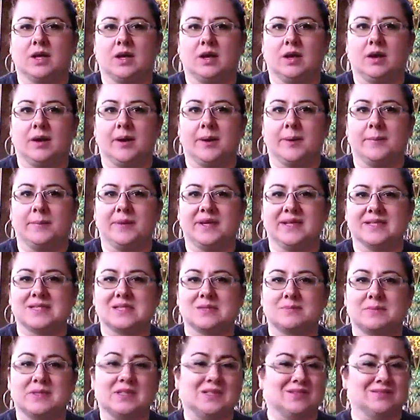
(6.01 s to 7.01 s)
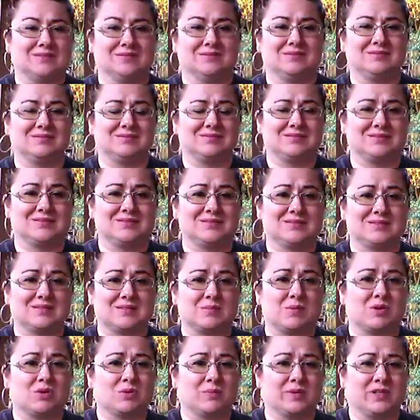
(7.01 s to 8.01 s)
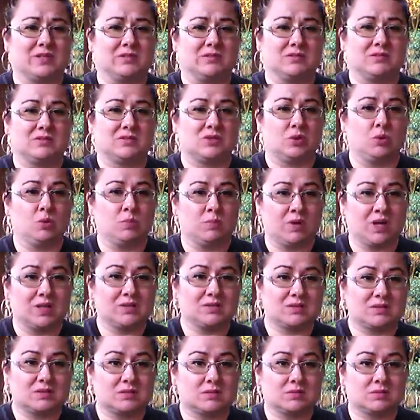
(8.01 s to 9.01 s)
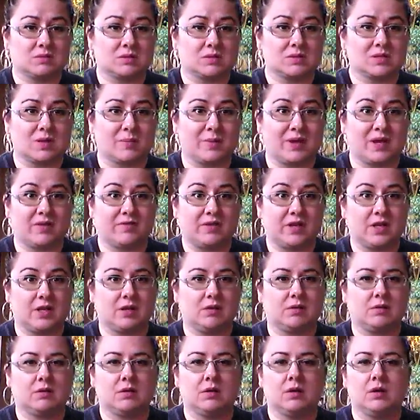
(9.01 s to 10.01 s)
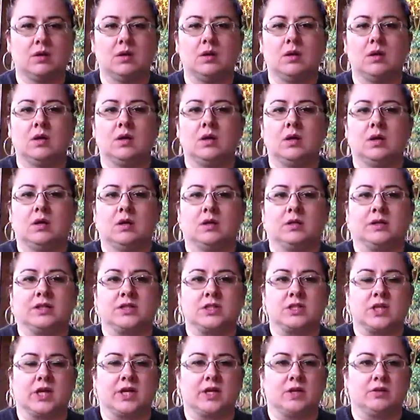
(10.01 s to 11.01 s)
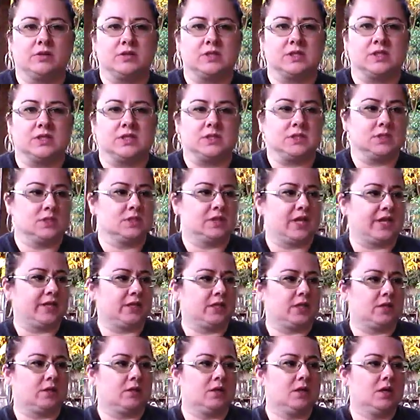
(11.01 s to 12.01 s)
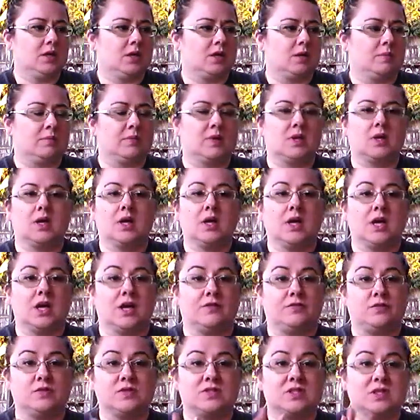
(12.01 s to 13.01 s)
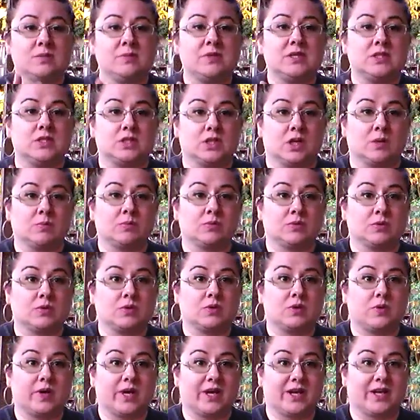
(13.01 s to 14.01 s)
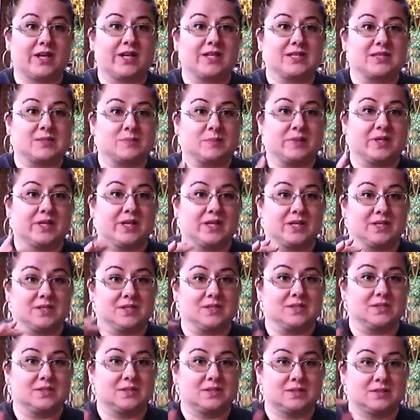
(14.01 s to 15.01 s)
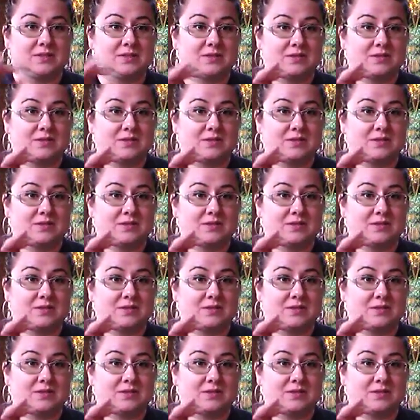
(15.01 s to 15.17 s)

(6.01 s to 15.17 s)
Um, it's been, tomorrow will be two months since I made a video, which I know is an insanely, um, if you see me jump real quick, it's because